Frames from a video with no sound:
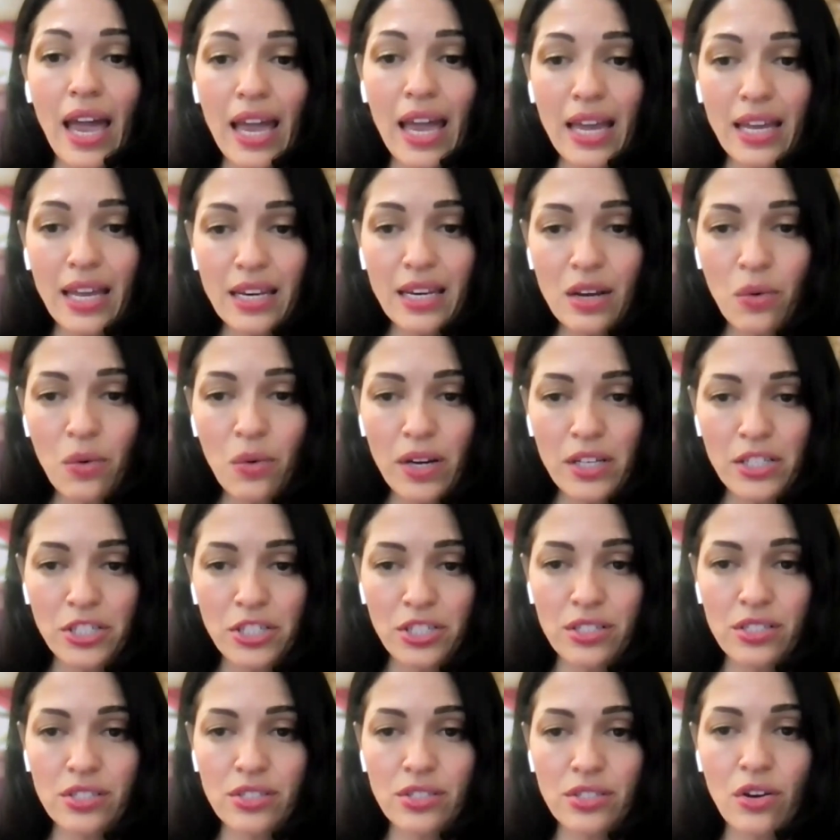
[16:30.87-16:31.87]
Any
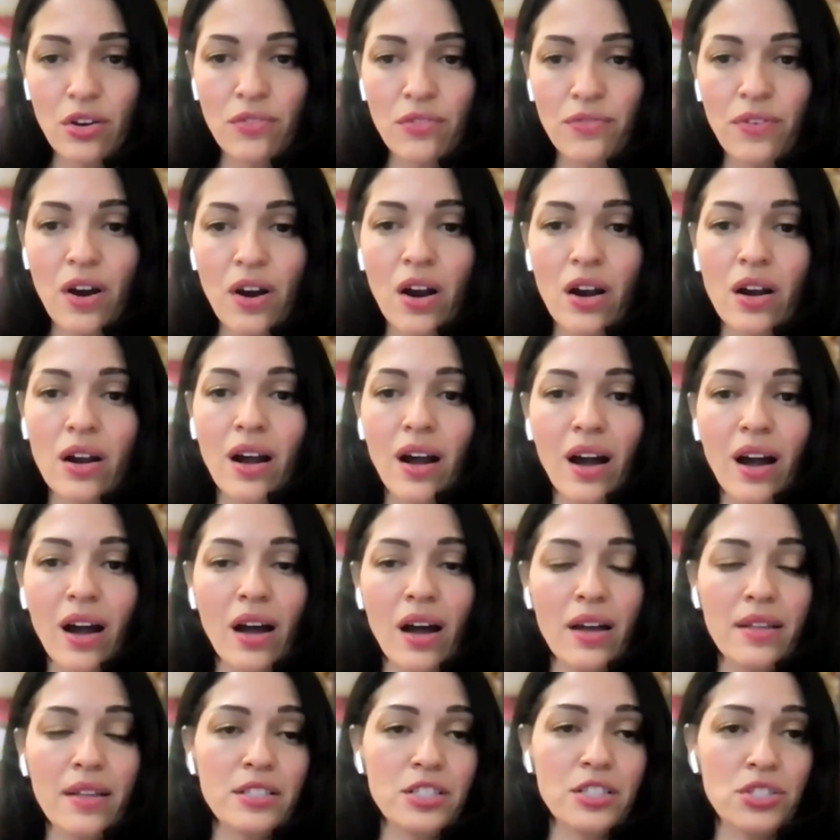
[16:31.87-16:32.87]
questions so far
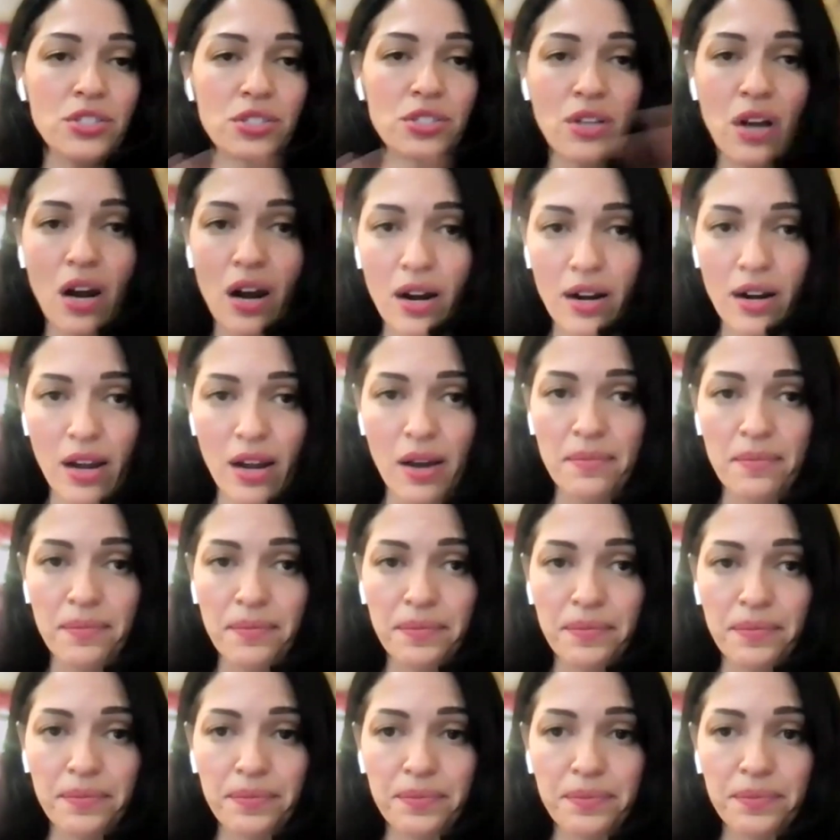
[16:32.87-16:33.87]
on startup?
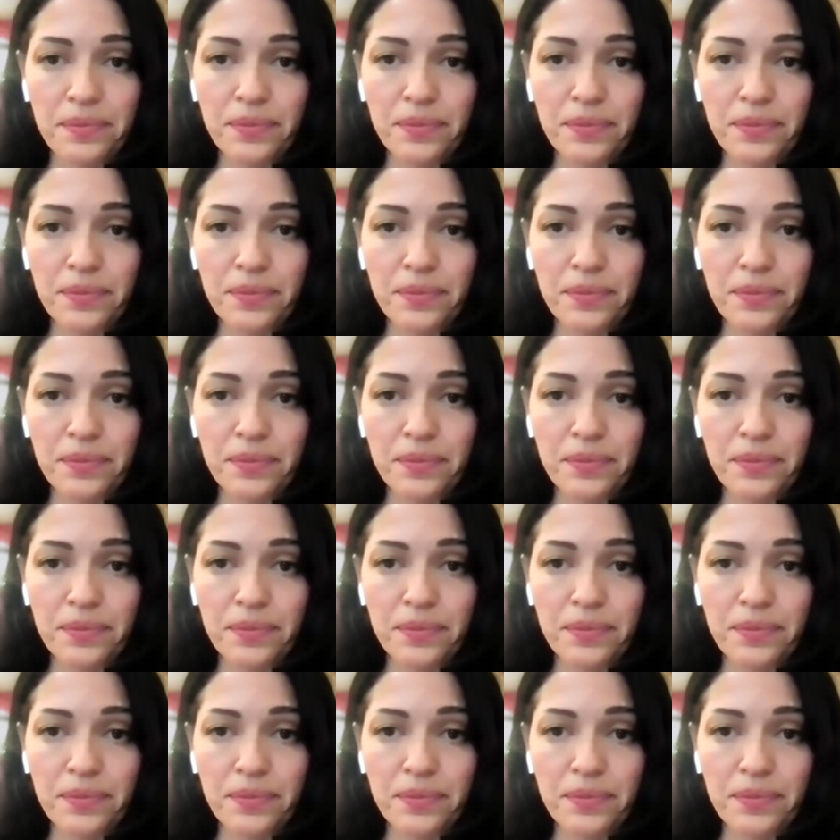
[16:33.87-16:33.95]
